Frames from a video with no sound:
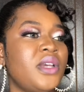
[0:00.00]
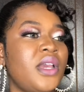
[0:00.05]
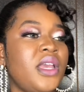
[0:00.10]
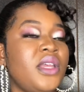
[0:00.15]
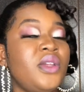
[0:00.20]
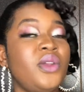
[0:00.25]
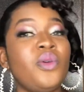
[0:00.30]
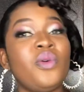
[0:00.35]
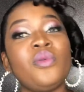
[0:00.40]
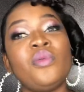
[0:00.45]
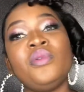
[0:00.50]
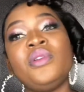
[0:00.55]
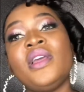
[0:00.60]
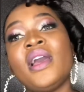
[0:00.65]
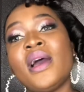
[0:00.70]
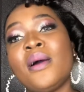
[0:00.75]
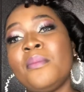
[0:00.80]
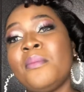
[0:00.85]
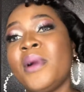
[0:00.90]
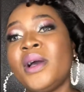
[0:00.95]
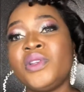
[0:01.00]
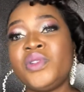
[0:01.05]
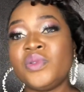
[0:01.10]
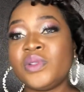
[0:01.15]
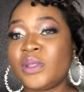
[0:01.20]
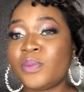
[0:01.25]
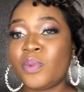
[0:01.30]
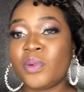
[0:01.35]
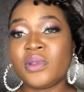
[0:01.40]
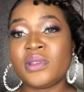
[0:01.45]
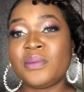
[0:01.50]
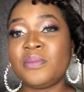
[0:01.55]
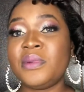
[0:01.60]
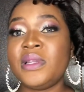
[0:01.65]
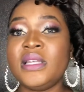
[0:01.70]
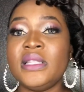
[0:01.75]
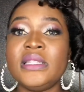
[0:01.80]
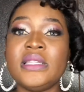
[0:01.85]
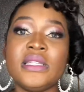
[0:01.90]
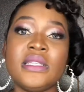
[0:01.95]
and you know there are much
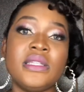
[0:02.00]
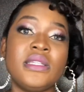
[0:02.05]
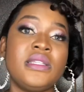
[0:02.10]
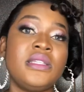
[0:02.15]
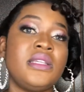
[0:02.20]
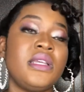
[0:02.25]
responsibilities